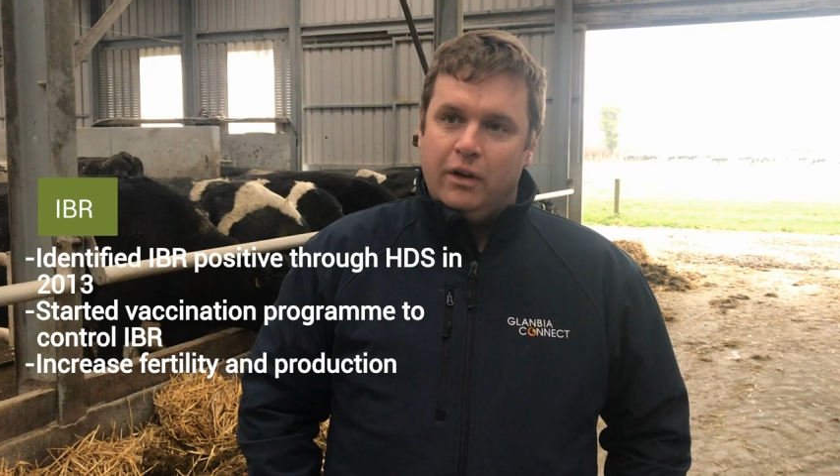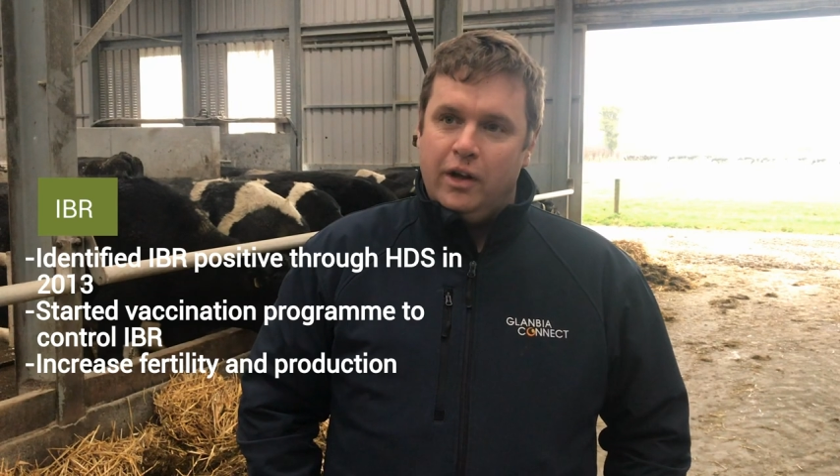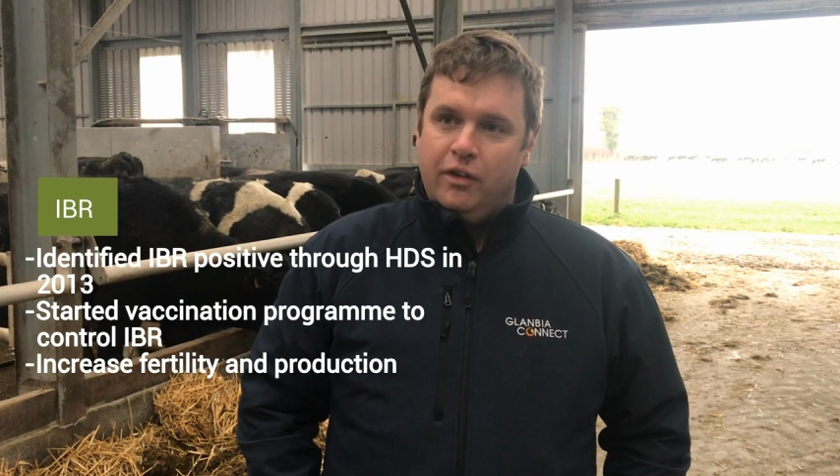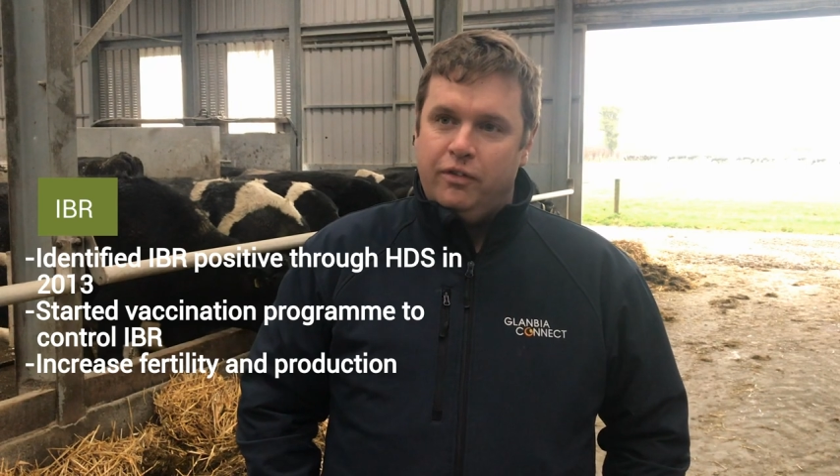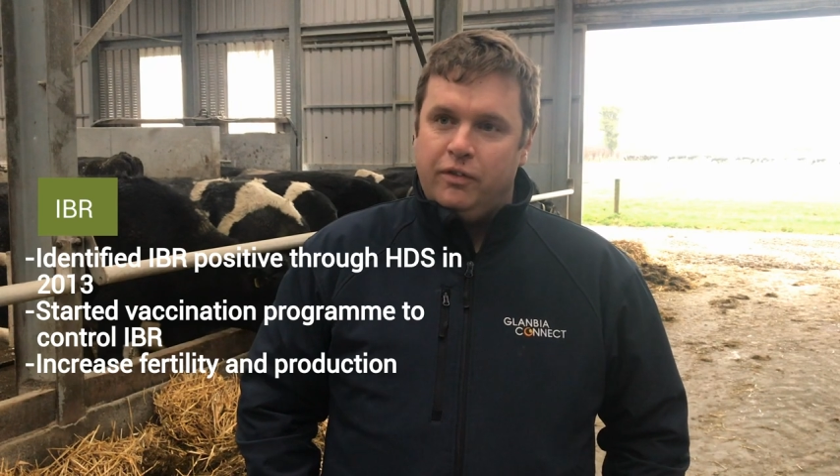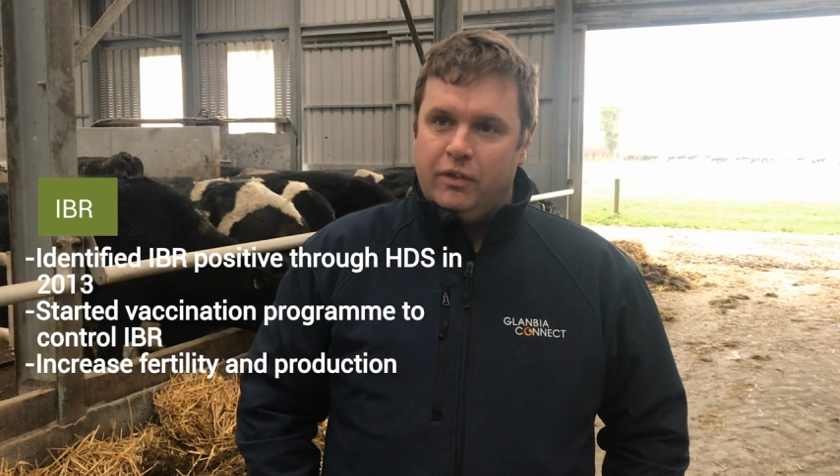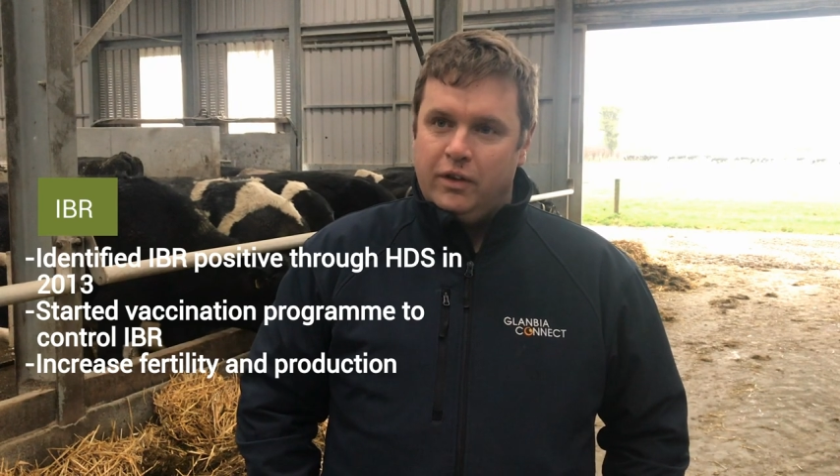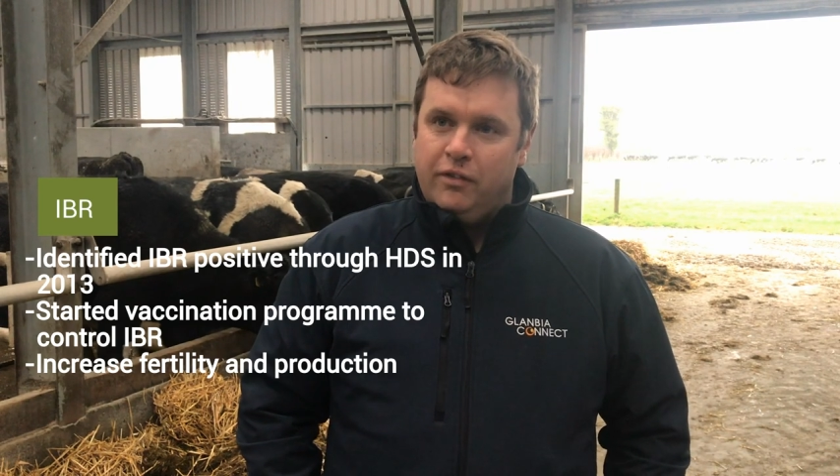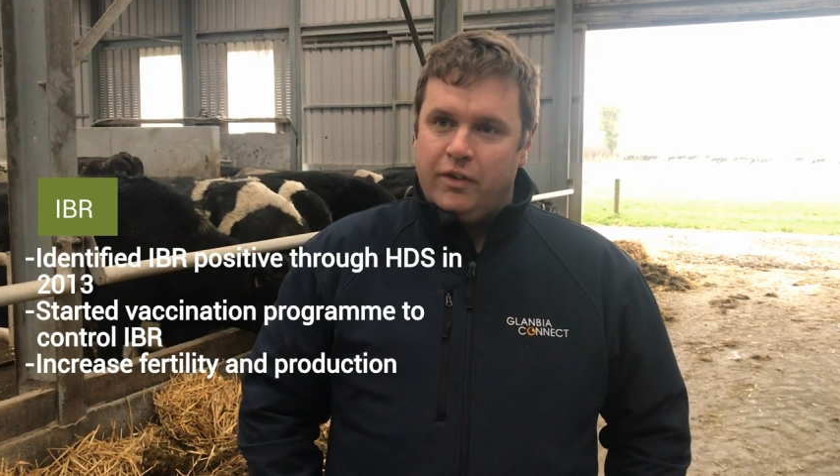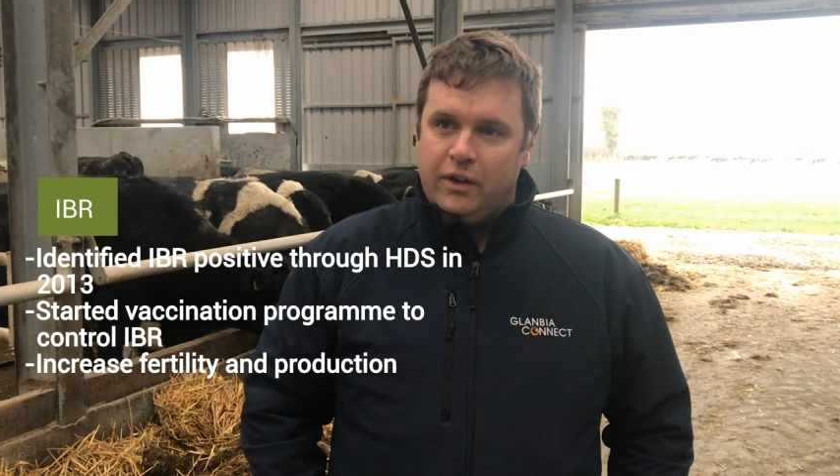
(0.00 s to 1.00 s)
a live
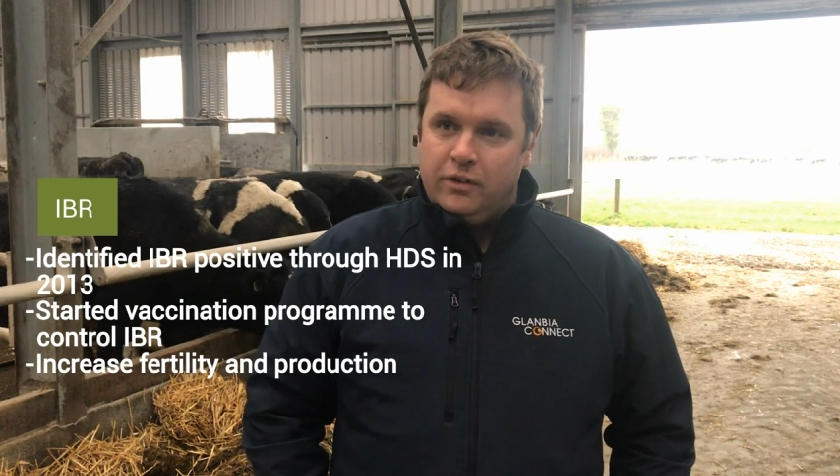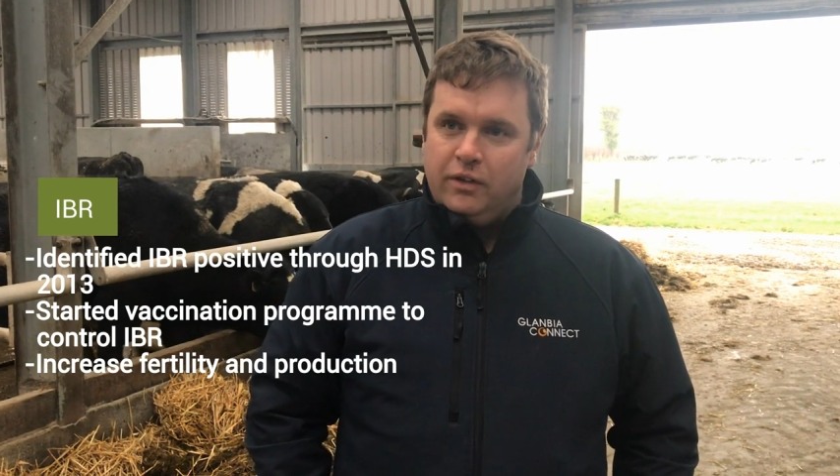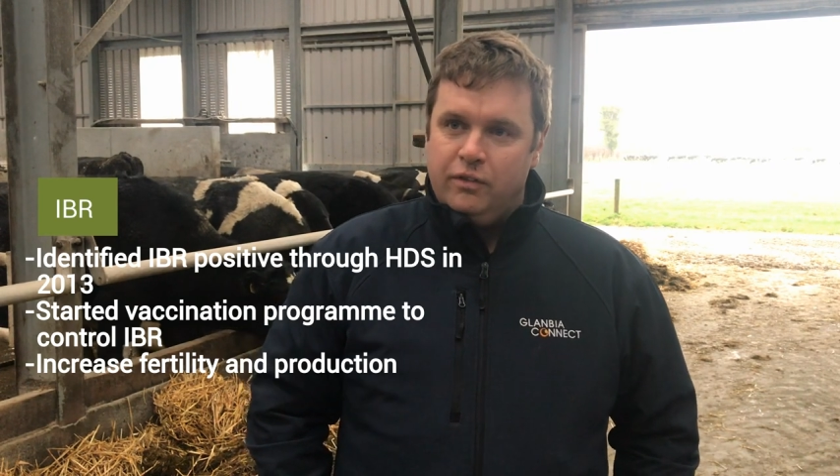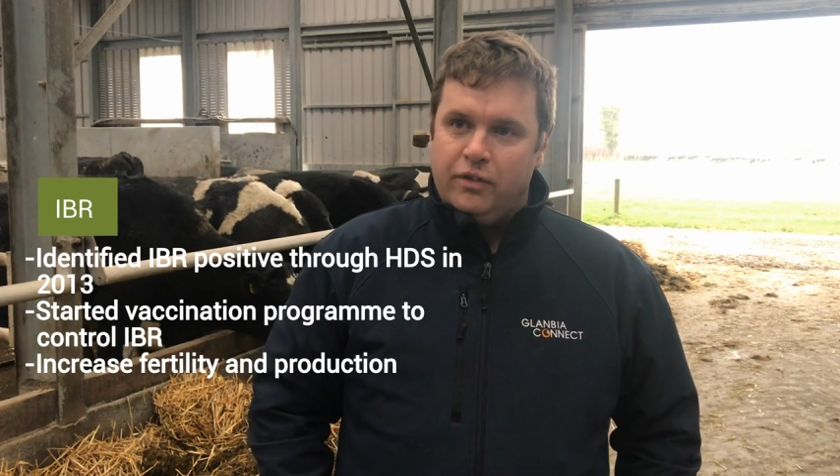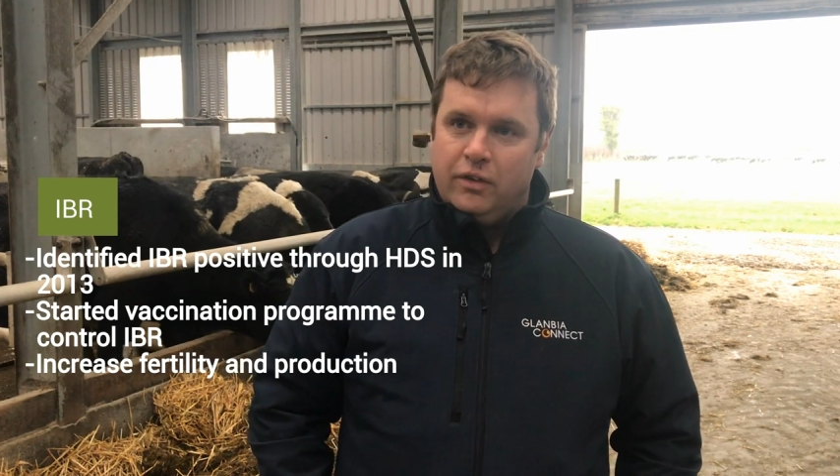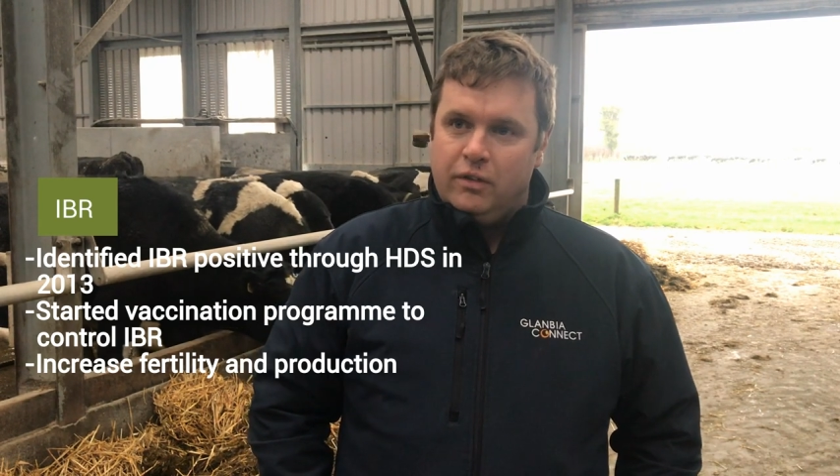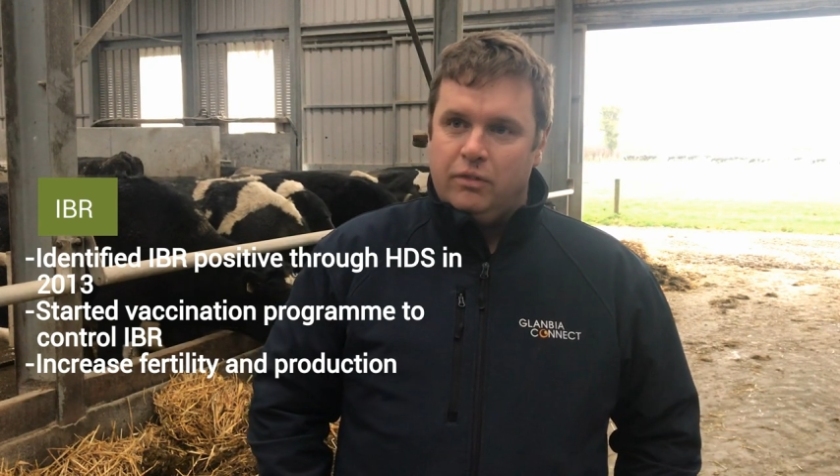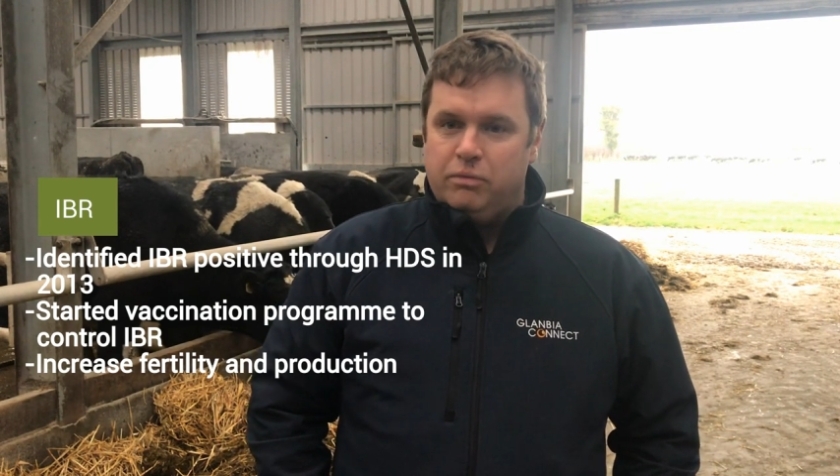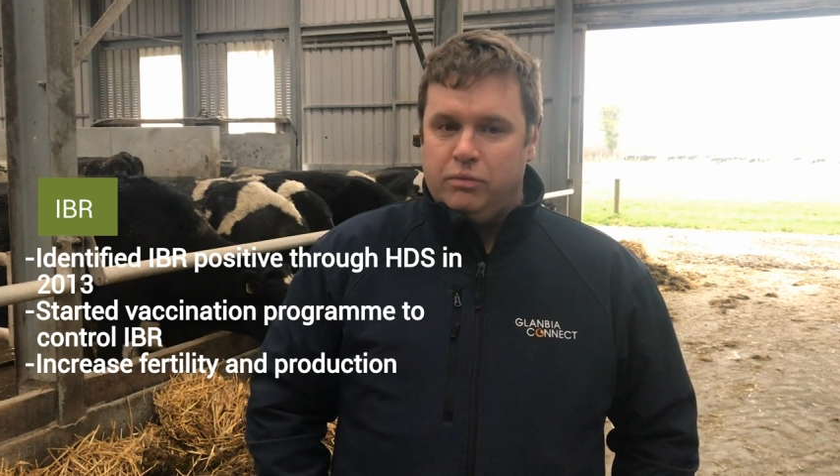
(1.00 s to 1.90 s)
live vaccine for